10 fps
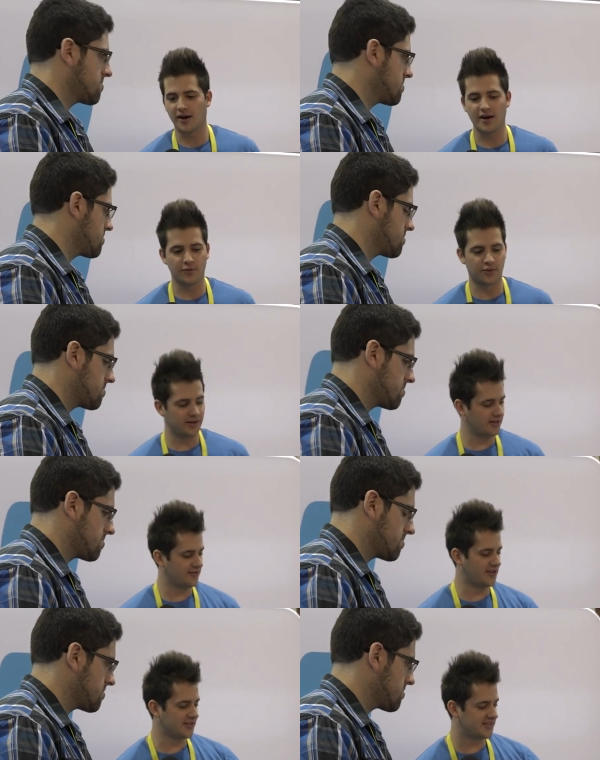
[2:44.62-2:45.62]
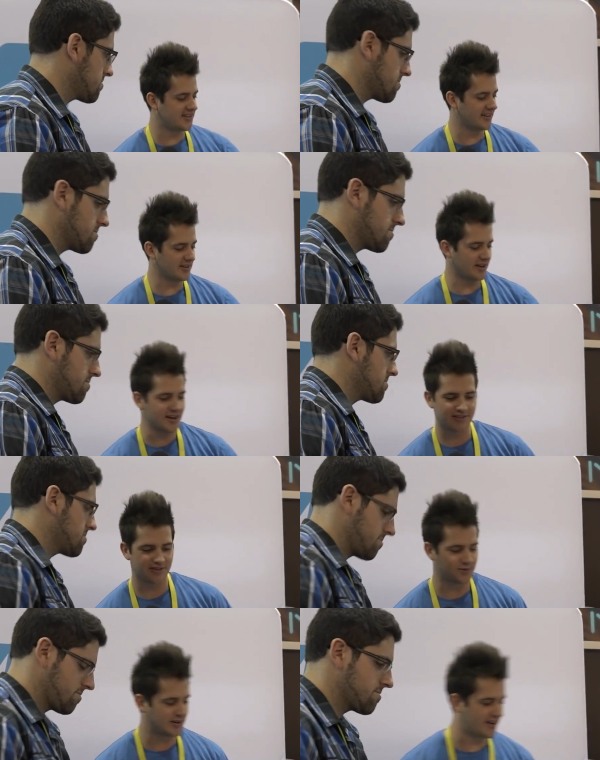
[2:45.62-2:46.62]
Speaker 1: right, well, your phone's done, the light
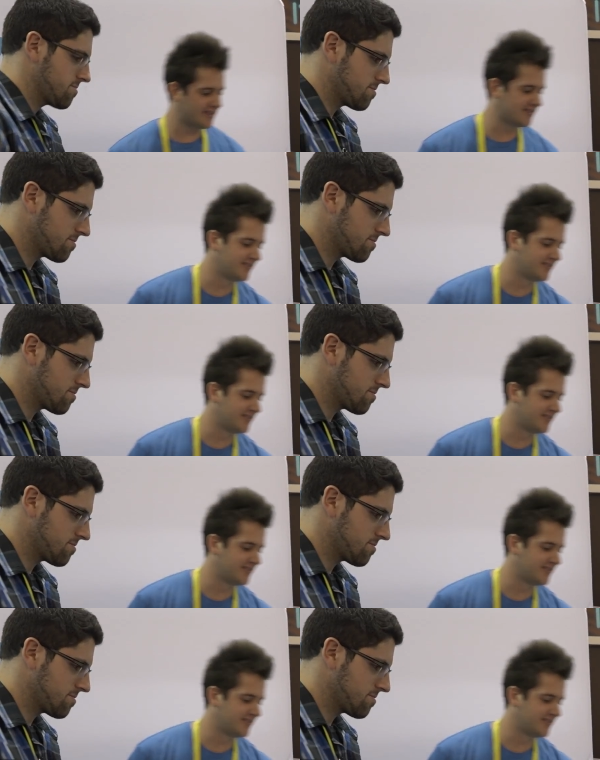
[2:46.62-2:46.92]
just went off.